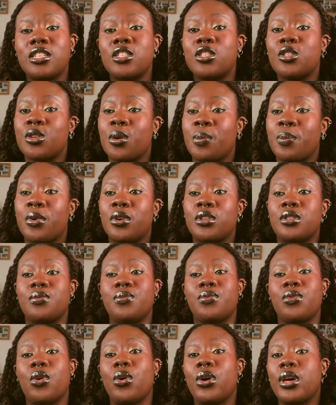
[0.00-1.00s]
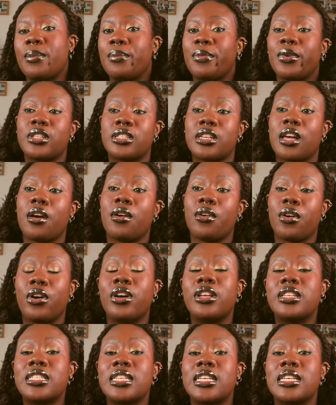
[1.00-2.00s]
support for important
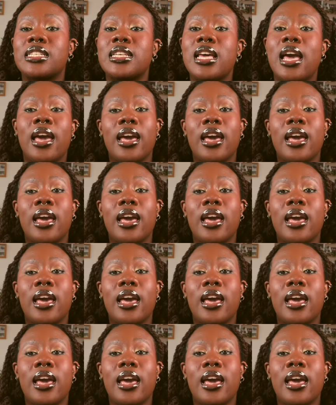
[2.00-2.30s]
causes,